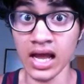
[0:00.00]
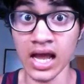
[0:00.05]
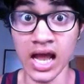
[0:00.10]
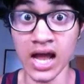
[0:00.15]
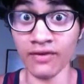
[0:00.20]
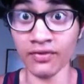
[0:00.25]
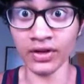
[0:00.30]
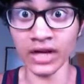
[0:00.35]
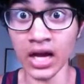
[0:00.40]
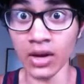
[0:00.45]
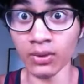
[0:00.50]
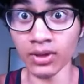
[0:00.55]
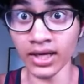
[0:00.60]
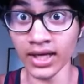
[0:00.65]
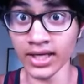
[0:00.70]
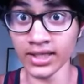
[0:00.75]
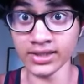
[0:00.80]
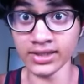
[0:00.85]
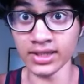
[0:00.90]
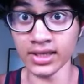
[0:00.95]
half an hour
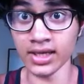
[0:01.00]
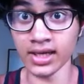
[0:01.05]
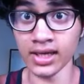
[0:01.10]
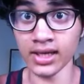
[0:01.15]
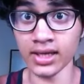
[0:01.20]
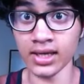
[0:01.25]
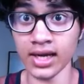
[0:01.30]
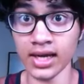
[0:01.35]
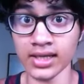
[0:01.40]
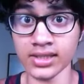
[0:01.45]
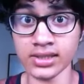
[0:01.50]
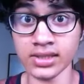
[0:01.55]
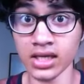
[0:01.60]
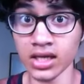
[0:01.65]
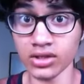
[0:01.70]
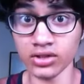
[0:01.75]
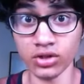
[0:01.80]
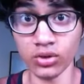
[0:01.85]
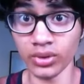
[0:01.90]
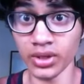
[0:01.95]
later, I
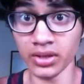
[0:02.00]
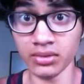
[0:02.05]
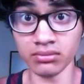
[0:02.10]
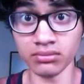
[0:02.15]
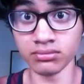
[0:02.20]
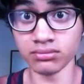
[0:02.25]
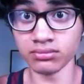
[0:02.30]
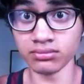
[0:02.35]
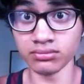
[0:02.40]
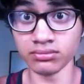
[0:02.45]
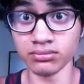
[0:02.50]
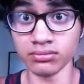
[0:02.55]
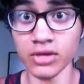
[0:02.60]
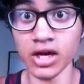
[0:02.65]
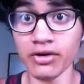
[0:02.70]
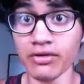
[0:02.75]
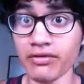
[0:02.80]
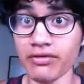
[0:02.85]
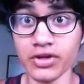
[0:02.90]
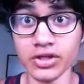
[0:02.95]
start doing
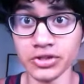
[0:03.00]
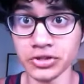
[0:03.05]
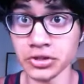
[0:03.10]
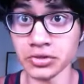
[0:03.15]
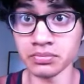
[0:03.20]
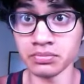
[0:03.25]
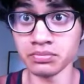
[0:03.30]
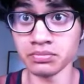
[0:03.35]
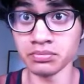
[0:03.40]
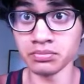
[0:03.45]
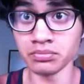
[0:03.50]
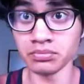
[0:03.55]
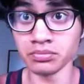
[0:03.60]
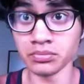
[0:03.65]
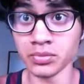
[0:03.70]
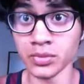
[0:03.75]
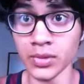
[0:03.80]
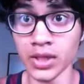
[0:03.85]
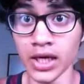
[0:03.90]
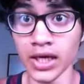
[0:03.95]
my revision,
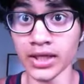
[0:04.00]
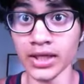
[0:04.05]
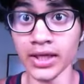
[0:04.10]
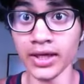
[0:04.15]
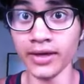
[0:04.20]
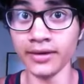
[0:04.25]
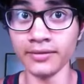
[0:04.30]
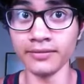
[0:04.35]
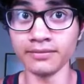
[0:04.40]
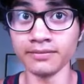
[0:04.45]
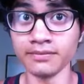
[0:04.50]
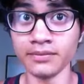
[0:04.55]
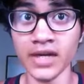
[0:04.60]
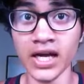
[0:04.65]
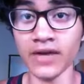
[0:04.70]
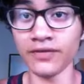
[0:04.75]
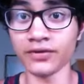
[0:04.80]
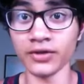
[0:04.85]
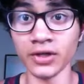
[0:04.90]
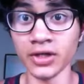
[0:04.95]
and then
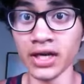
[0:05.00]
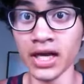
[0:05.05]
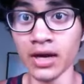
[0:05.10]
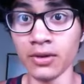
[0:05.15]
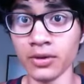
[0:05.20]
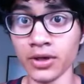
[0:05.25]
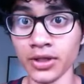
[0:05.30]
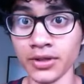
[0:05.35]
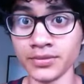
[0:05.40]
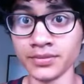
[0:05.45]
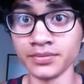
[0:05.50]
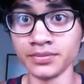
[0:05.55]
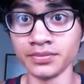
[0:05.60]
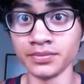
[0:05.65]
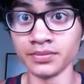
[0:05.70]
after an hour,